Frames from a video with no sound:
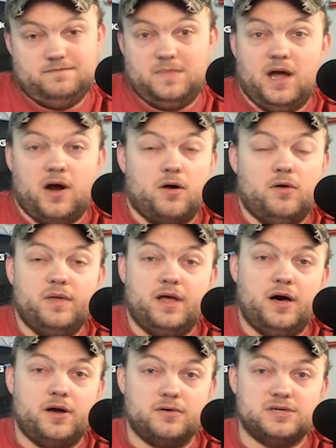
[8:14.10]
our only
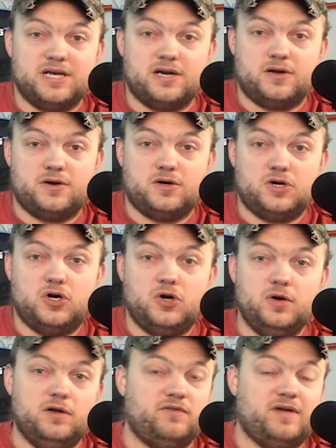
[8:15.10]
hunters that
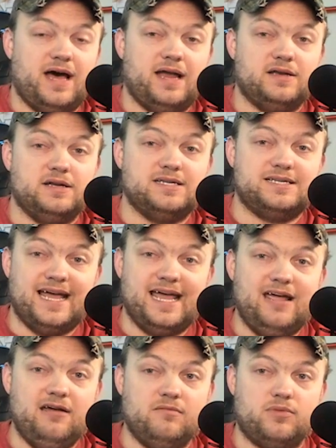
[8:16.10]
could have gotten and
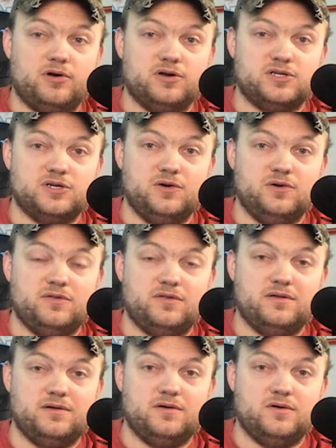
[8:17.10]
tamed Broken Tooth
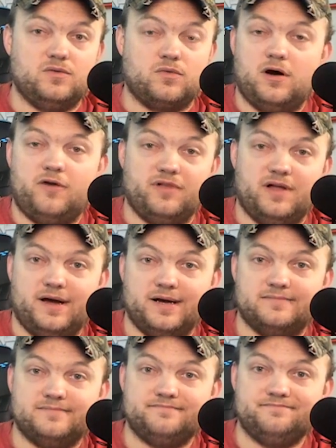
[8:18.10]
were all flying.
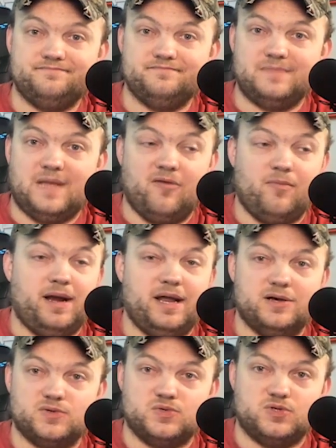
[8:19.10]
Everybody
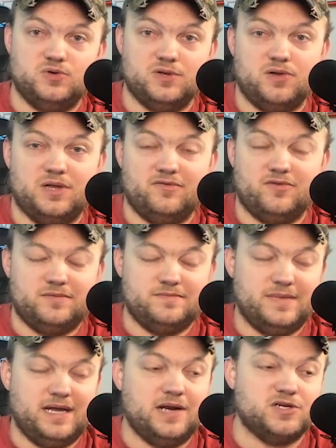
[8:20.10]
else was too low level,
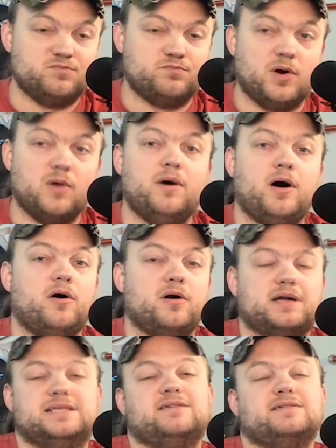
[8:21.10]
and it just broke my heart
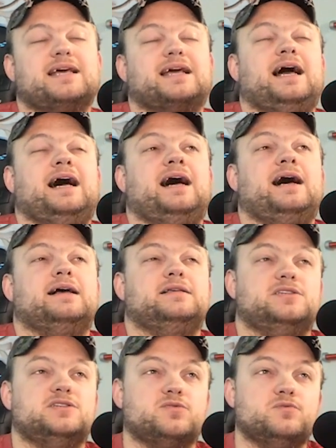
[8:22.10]
because I was like,
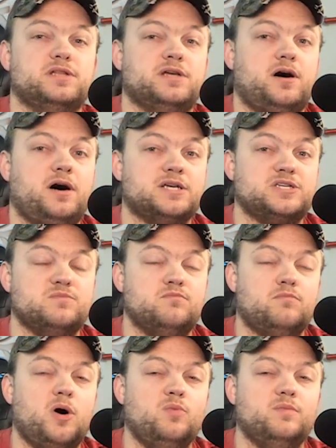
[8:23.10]
this is a really awesome
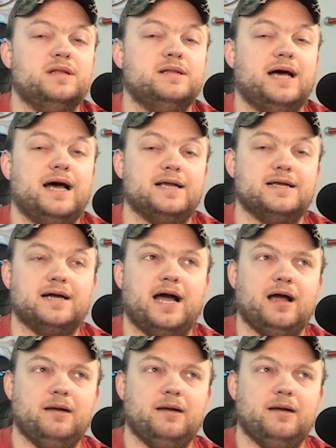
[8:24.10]
moment. I